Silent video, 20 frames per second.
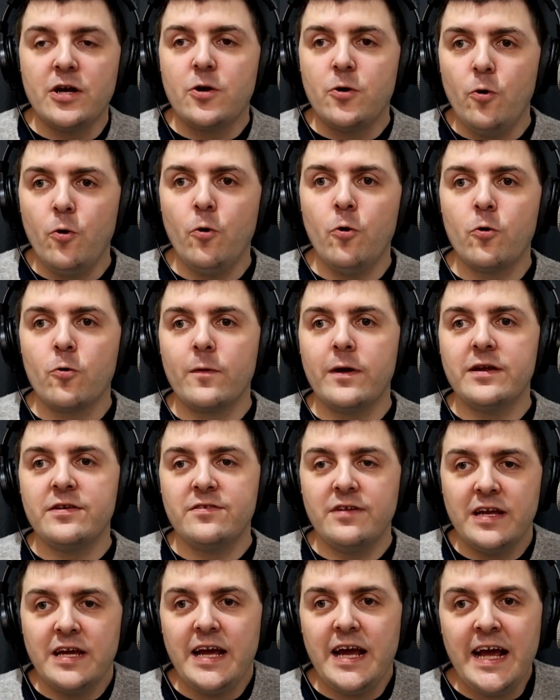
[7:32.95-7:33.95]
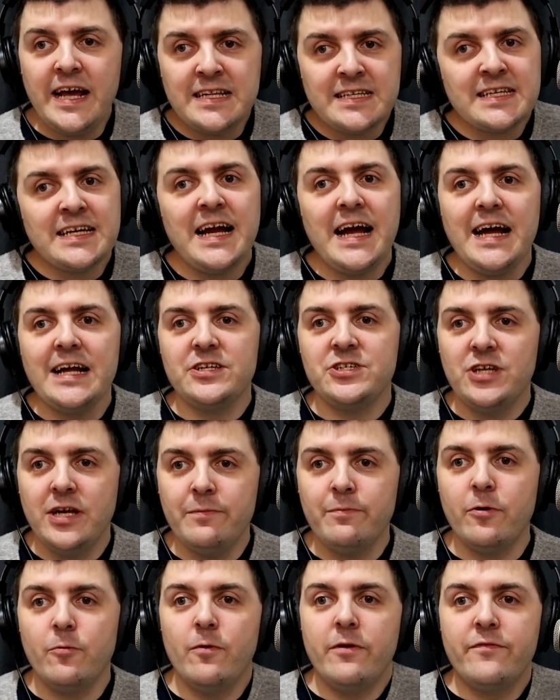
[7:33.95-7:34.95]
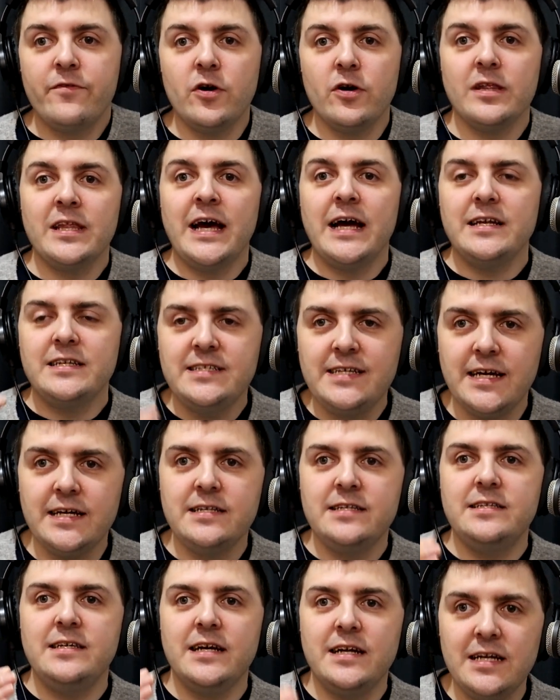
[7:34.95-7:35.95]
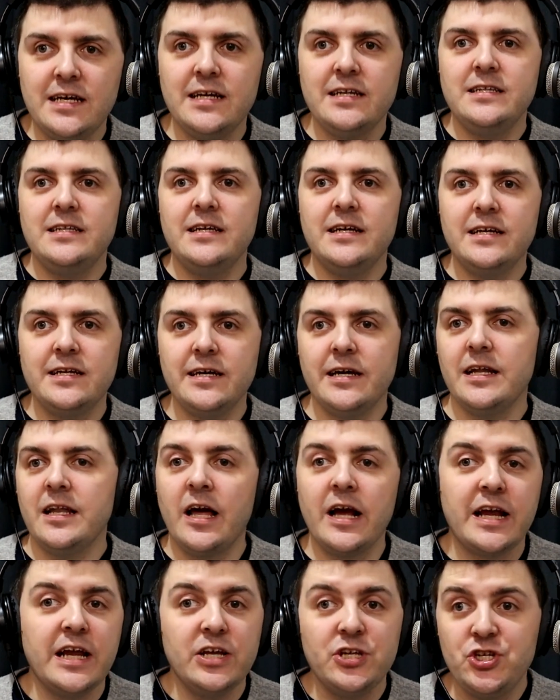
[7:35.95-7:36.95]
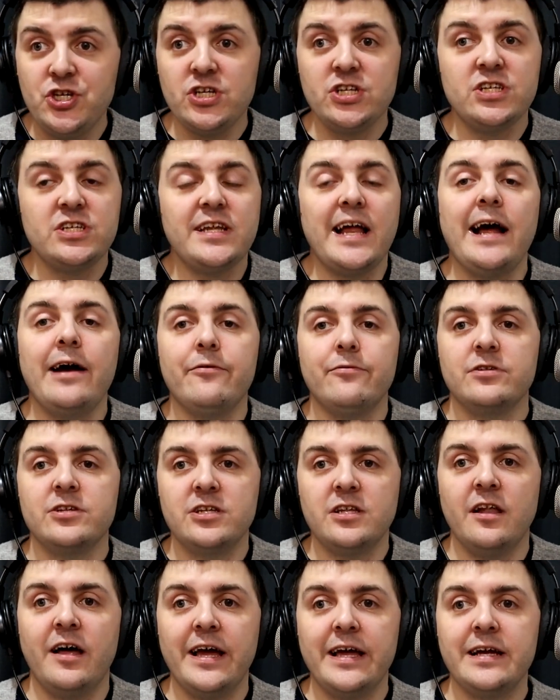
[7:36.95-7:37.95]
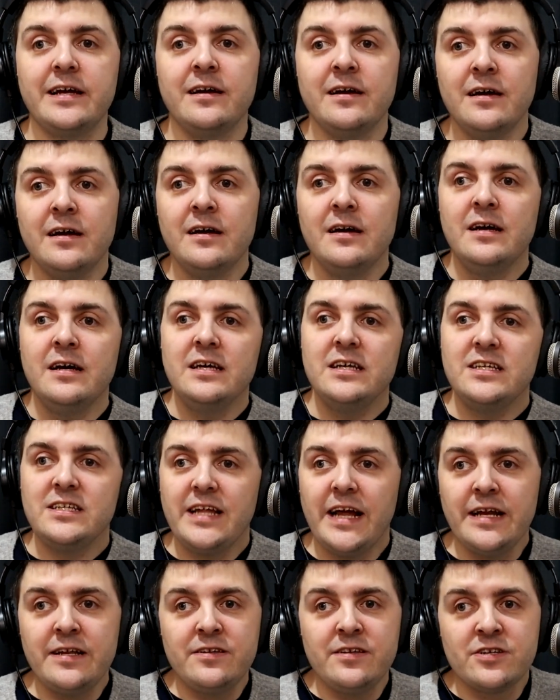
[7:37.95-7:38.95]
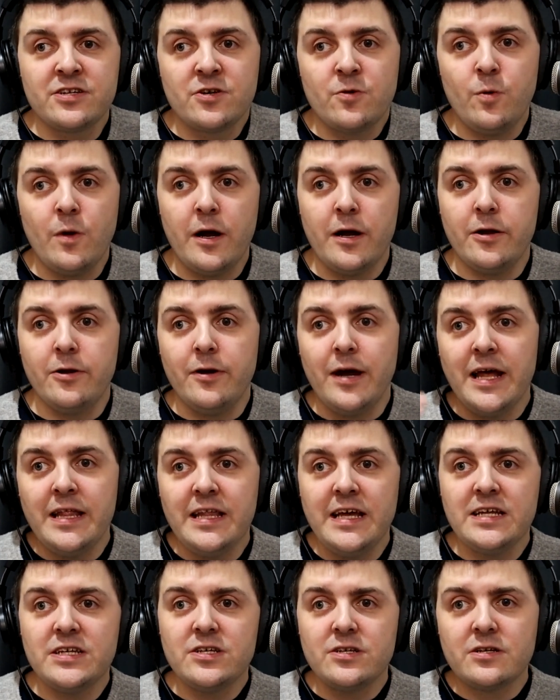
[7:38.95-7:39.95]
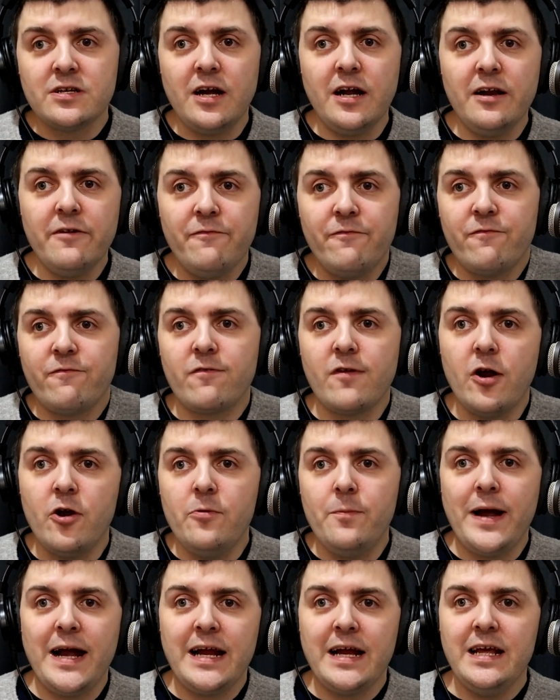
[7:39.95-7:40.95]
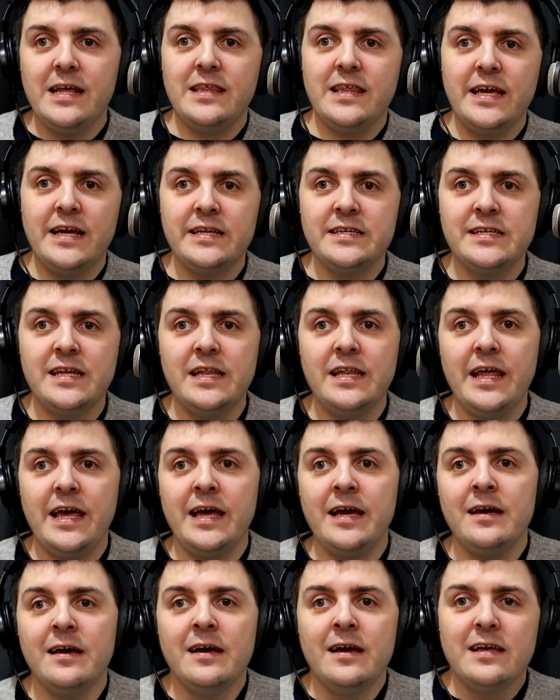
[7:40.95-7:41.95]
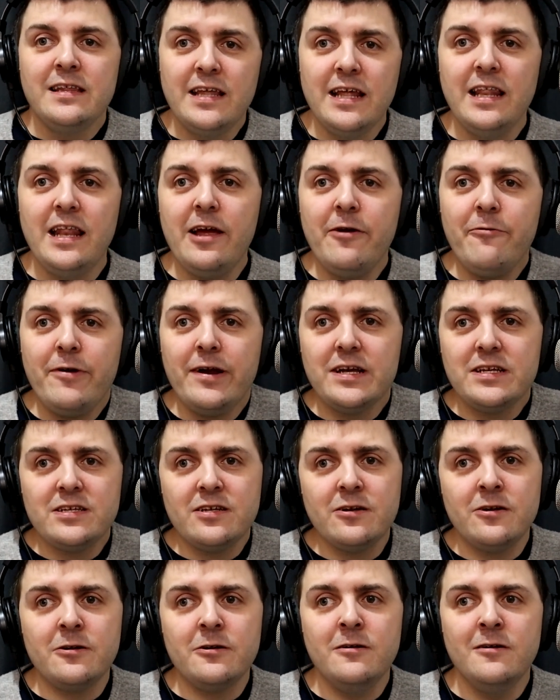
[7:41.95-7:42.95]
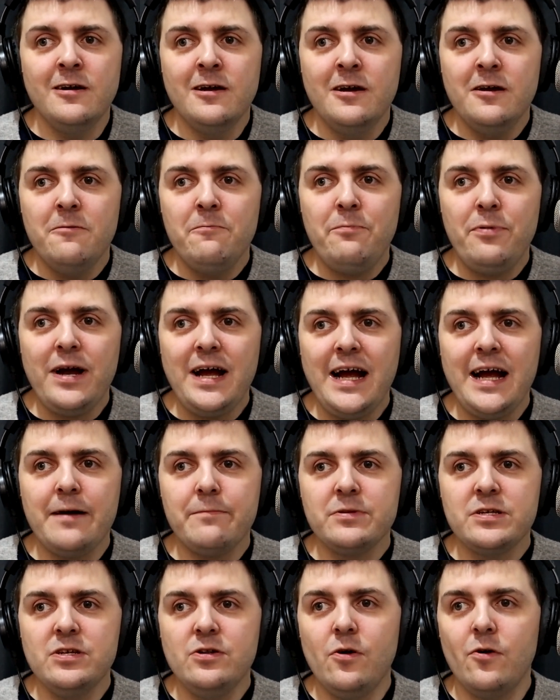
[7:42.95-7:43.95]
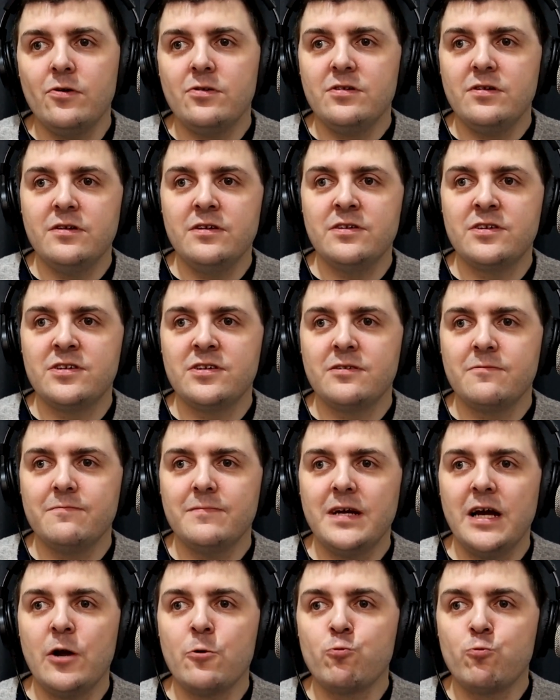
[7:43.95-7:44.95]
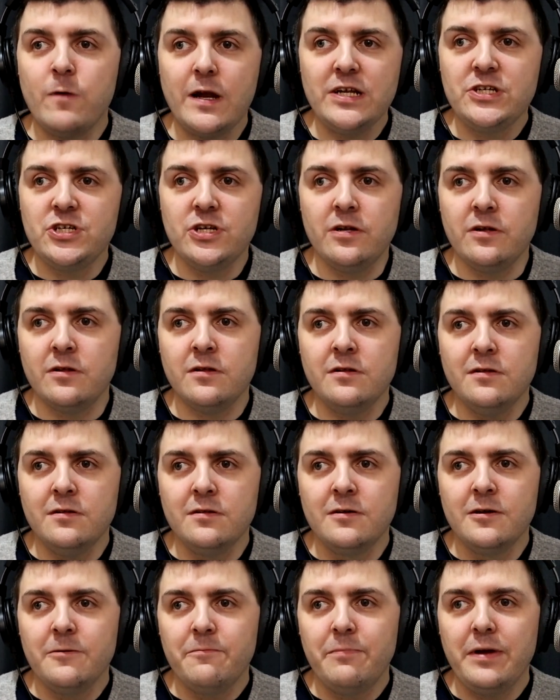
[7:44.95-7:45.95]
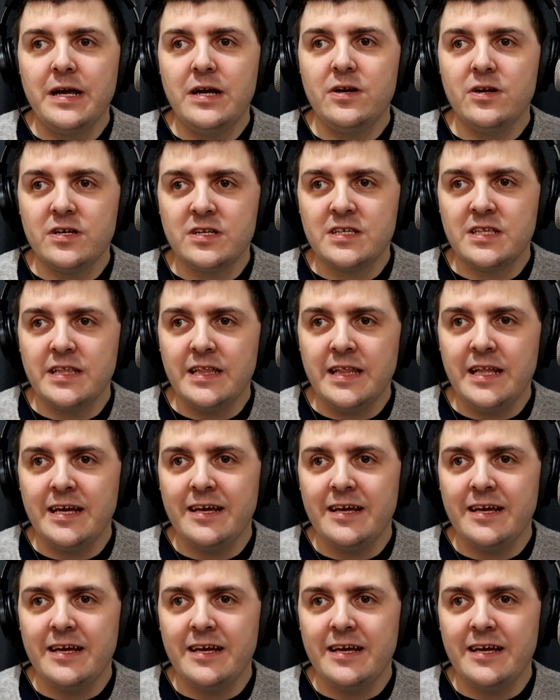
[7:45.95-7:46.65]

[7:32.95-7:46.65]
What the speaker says: chorus, it's catchy, but we've got that da da da da da, like it just sounds like Status Quo. And there's kind of throwbacky things in there. The lyrics are perhaps not as original because